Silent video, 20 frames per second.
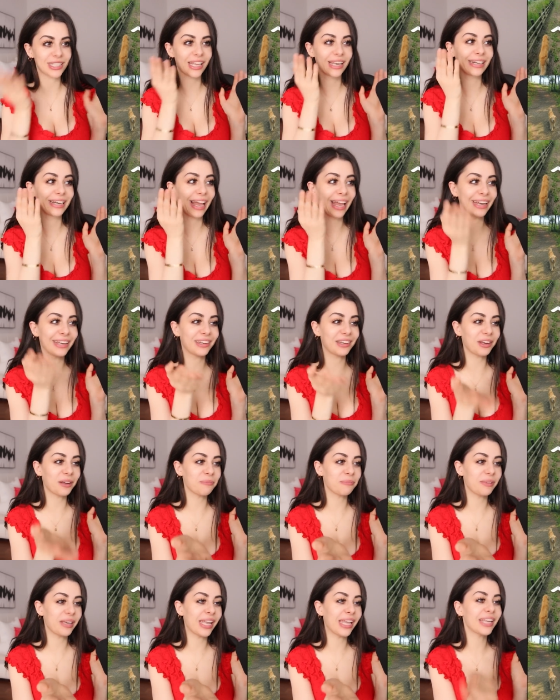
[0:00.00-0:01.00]
and ended
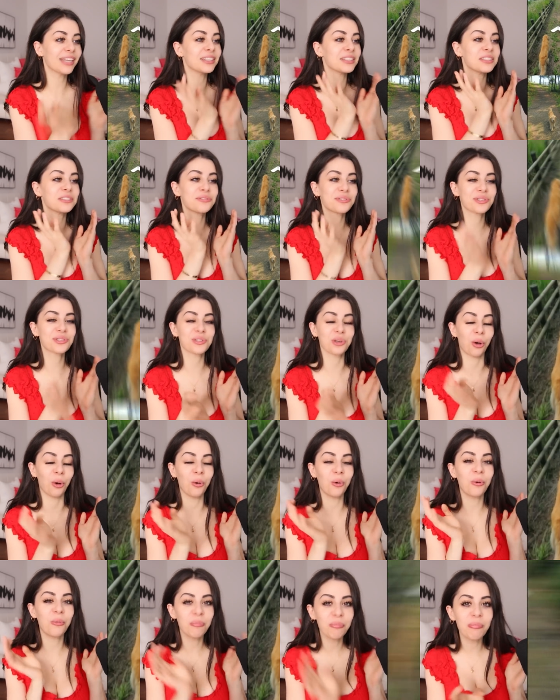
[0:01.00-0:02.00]
up being in
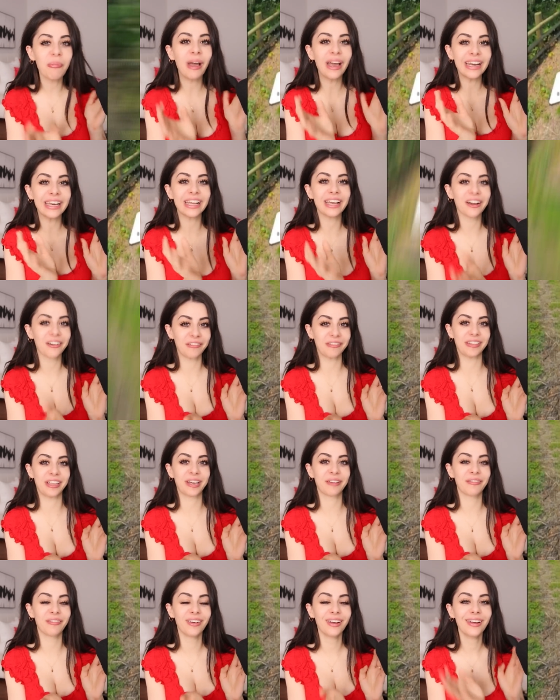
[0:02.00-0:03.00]
so many of
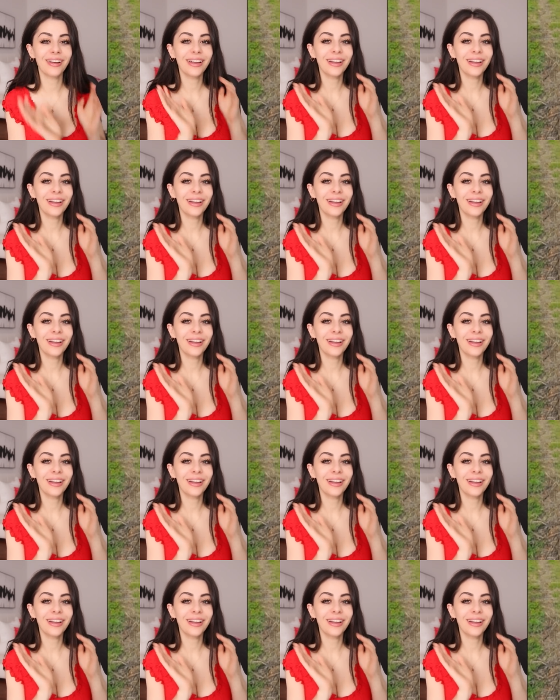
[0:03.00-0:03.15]
them.